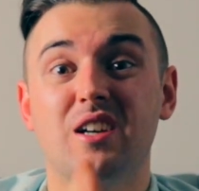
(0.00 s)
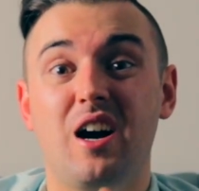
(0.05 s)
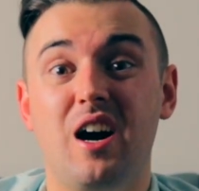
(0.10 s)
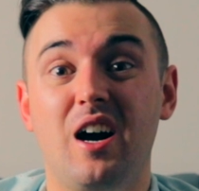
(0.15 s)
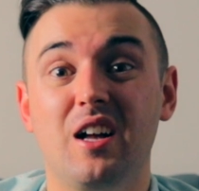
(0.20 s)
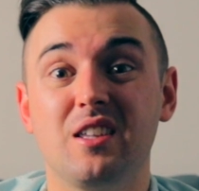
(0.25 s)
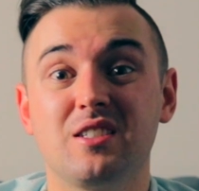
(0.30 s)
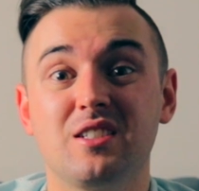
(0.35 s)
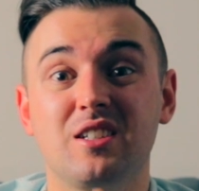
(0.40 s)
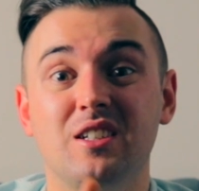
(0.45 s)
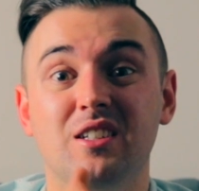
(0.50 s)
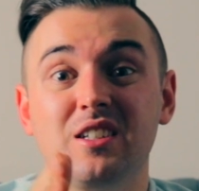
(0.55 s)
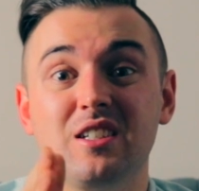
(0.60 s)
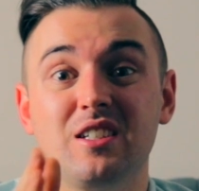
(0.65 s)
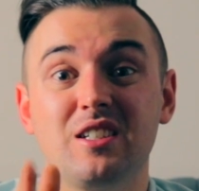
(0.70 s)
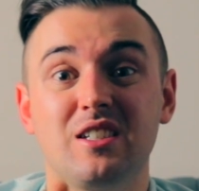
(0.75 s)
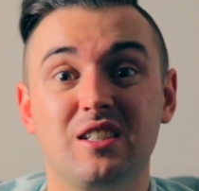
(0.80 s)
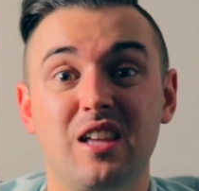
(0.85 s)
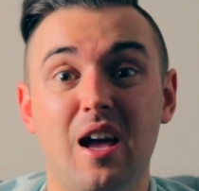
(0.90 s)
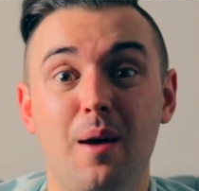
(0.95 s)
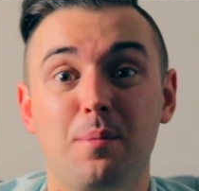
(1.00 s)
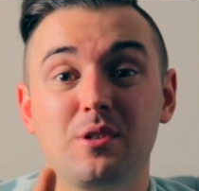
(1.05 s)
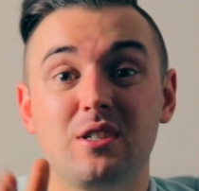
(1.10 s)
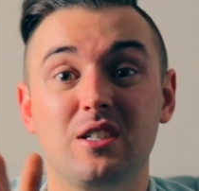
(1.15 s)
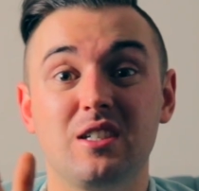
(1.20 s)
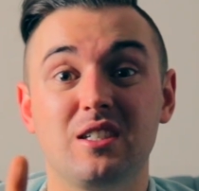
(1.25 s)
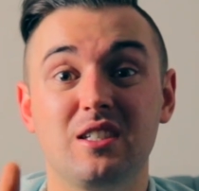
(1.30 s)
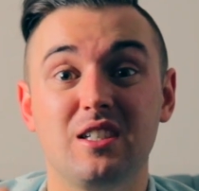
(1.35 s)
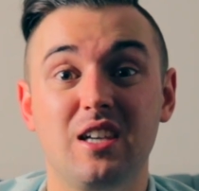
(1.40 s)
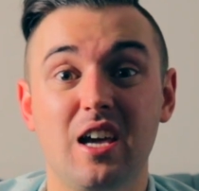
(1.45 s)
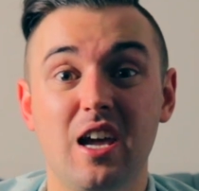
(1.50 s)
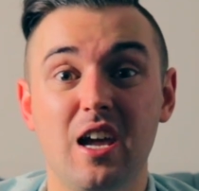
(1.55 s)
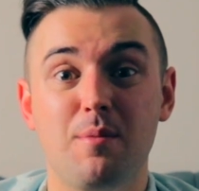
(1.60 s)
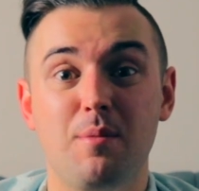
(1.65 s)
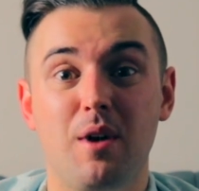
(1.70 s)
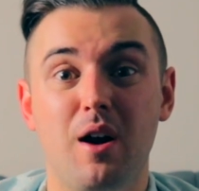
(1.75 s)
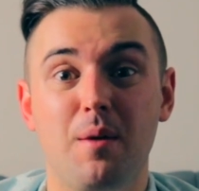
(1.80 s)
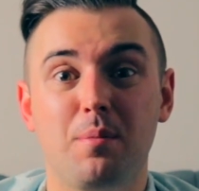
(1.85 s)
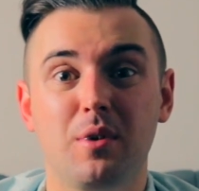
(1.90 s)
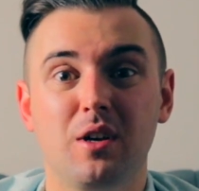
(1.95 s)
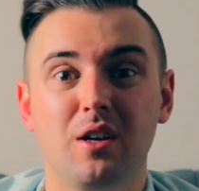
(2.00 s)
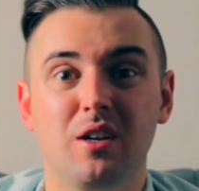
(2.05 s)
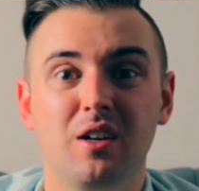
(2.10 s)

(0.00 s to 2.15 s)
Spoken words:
constantly steps his game up.